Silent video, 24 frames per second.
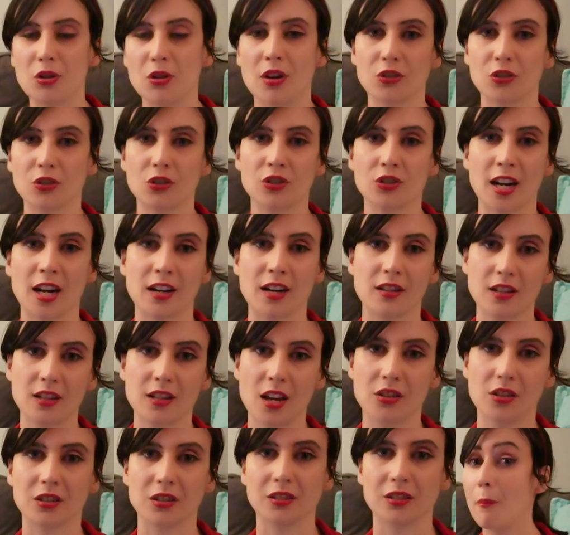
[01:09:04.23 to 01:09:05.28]
you understand the
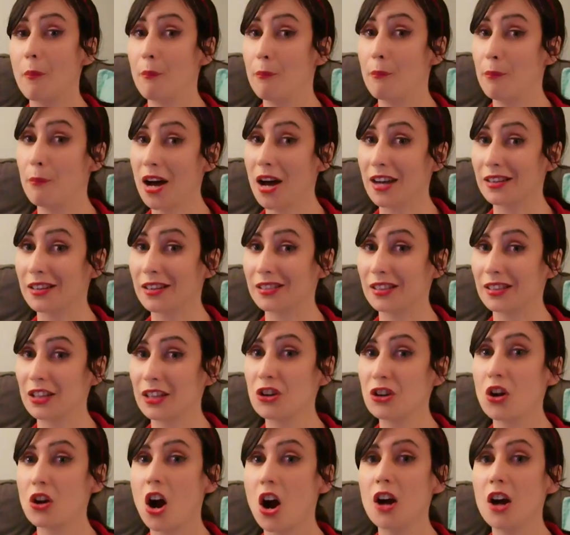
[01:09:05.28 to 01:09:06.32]
other. But
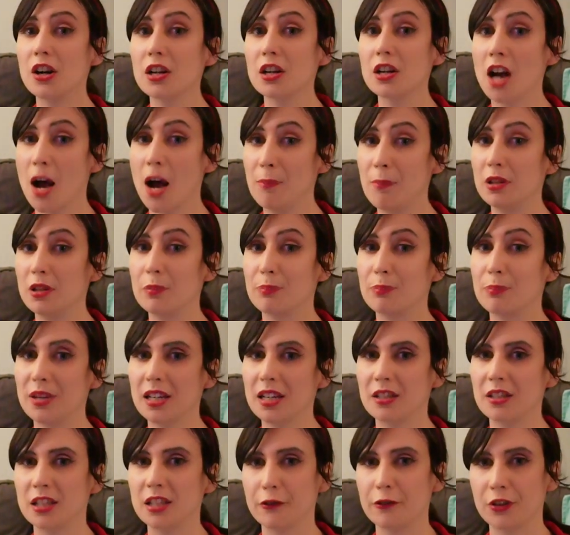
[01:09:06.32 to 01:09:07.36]
there are a couple
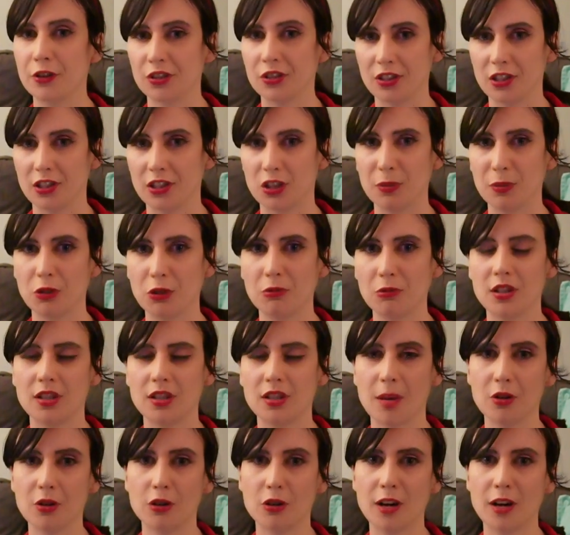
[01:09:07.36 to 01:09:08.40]
big differences between
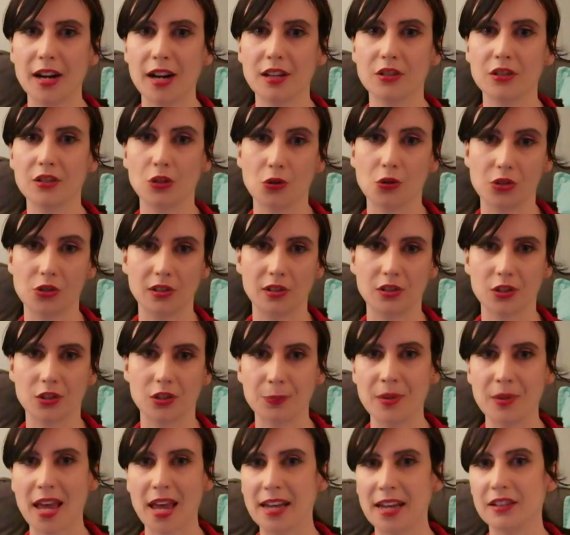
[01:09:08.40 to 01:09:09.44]
democratic
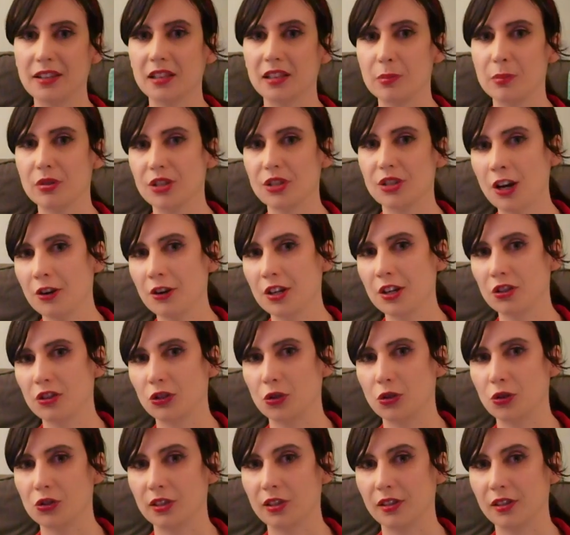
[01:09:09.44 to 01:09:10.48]
socialism and libertarian
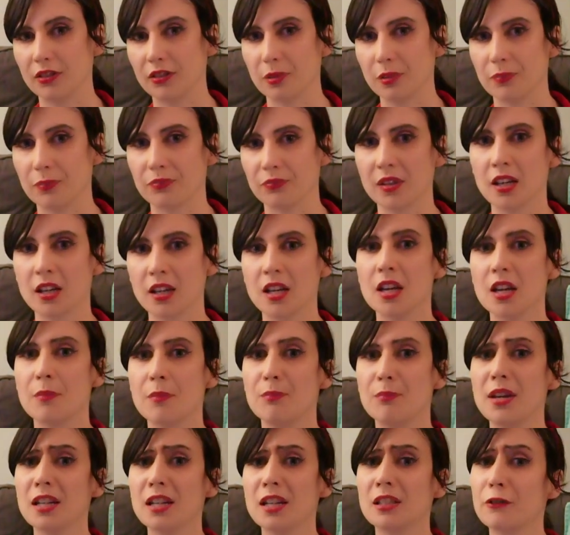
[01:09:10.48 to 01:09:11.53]
socialism.
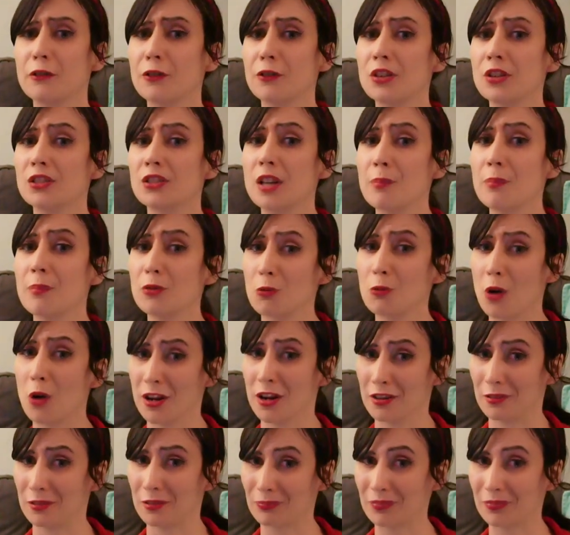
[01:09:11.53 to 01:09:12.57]
Big difference number
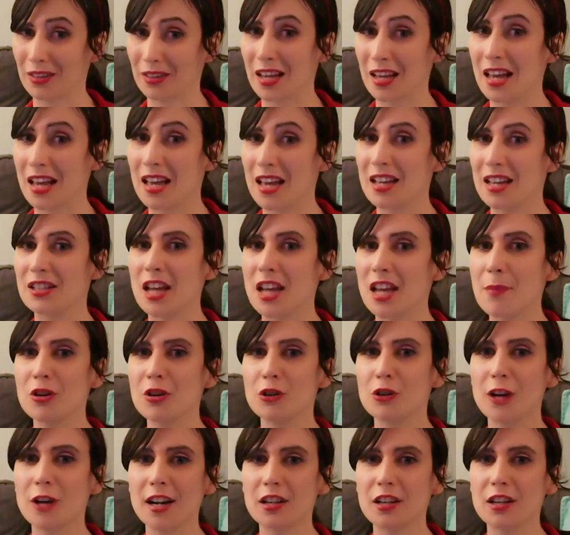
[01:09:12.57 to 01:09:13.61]
one.
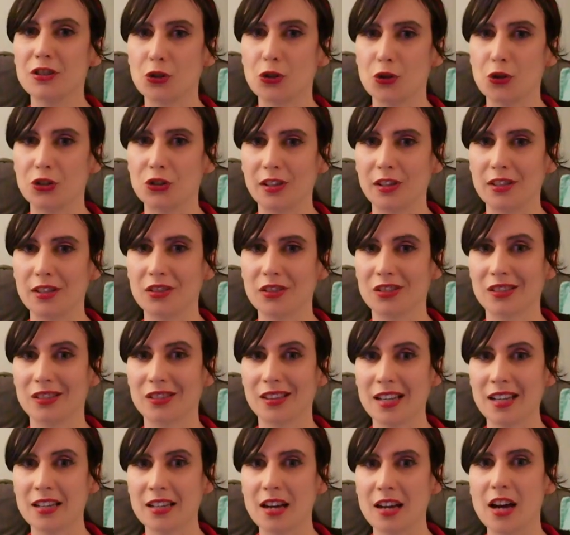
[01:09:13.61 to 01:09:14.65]
Democratic socialists
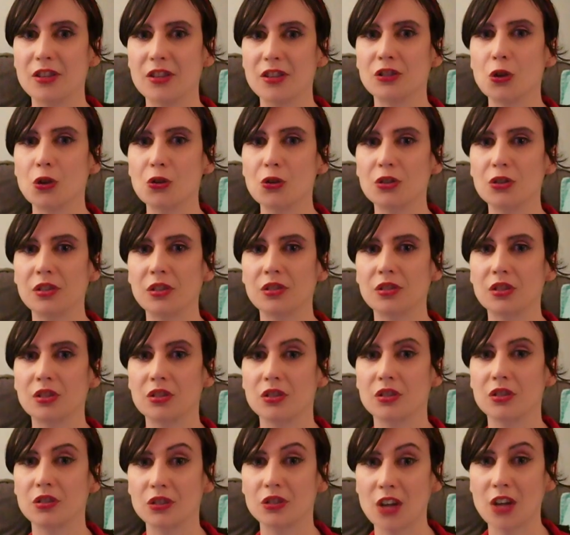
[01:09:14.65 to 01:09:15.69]
think a socialist
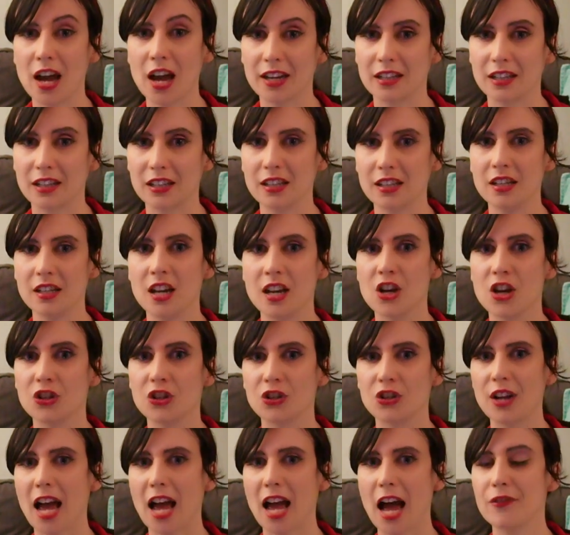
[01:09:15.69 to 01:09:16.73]
society
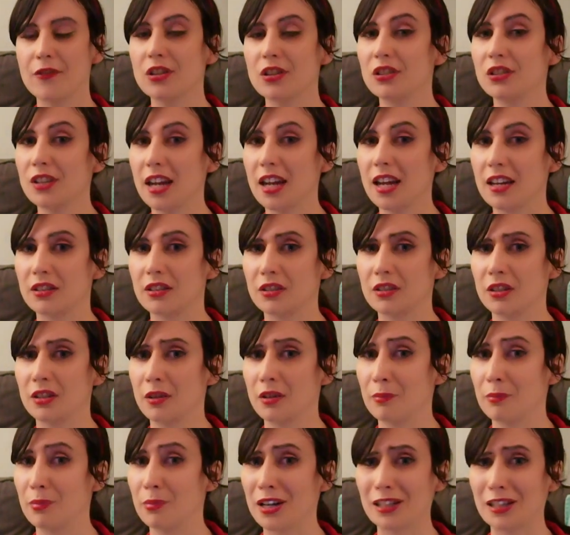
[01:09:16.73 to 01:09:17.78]
should have a state,
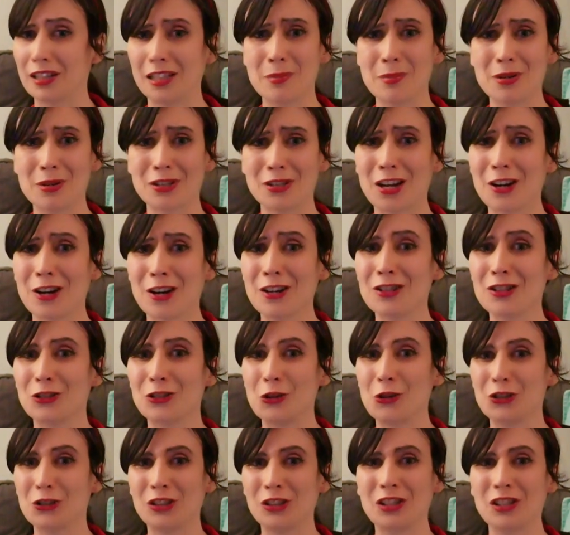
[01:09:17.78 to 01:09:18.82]
but libertarian
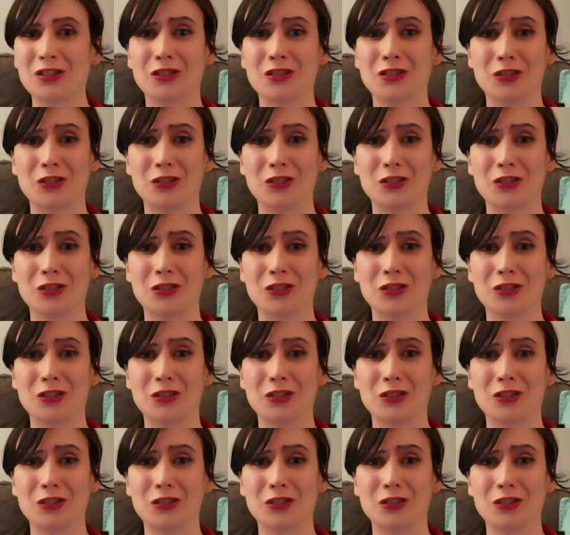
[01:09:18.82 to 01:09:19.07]
socialists